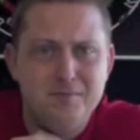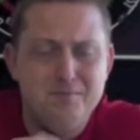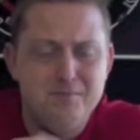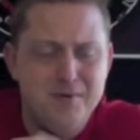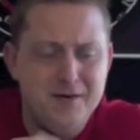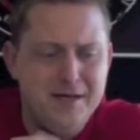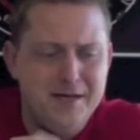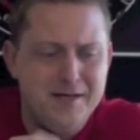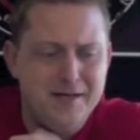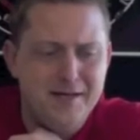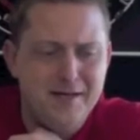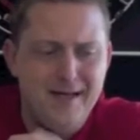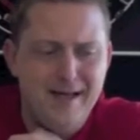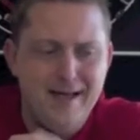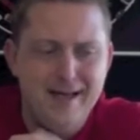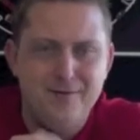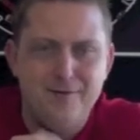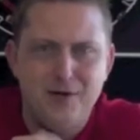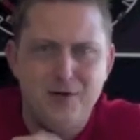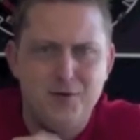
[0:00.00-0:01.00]
But
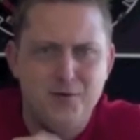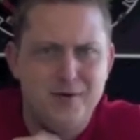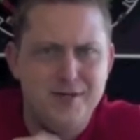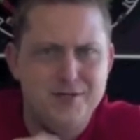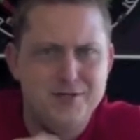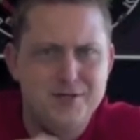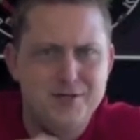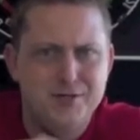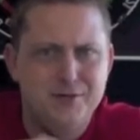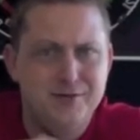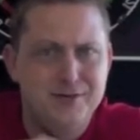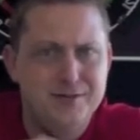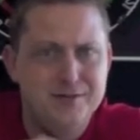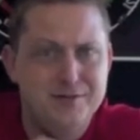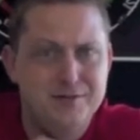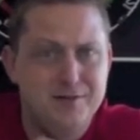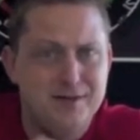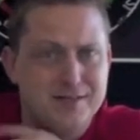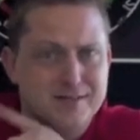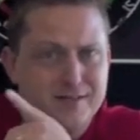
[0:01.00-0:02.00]
anyway, great show,
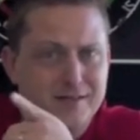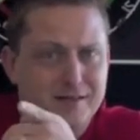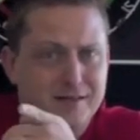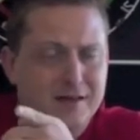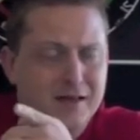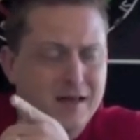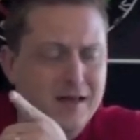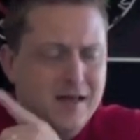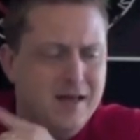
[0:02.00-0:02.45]
interesting.